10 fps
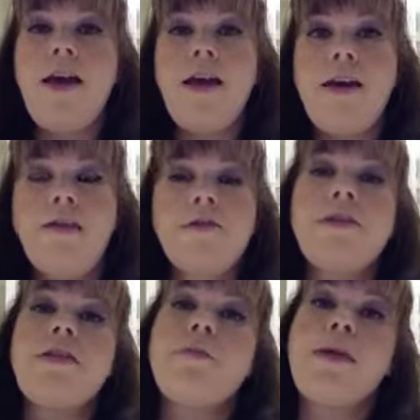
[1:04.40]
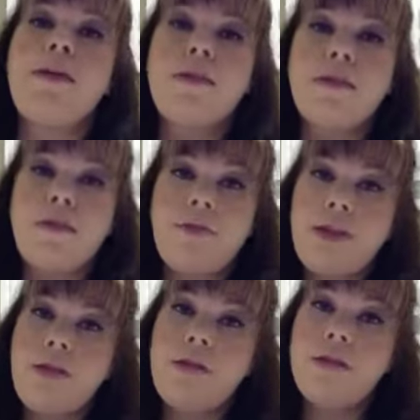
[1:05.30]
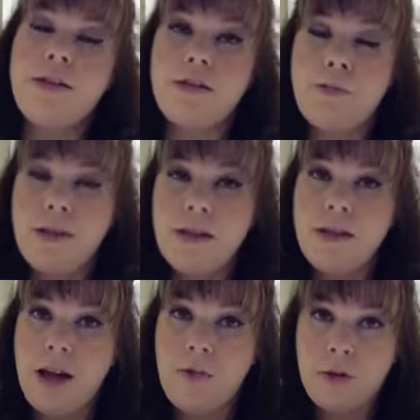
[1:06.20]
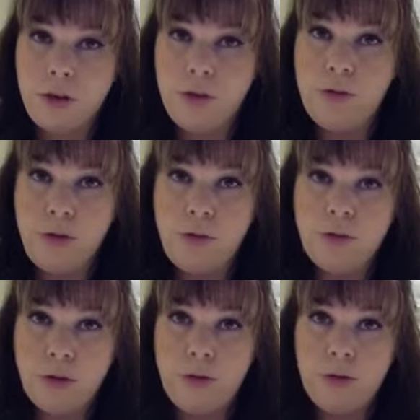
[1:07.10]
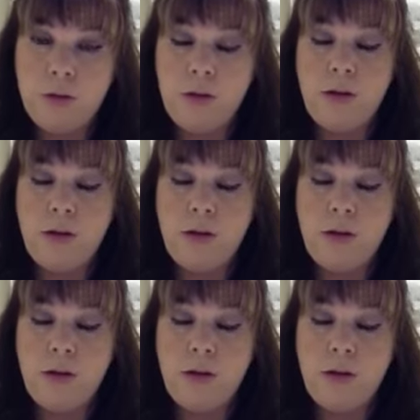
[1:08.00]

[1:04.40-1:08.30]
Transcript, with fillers: And the reason I'm making this video is because I want you to go too.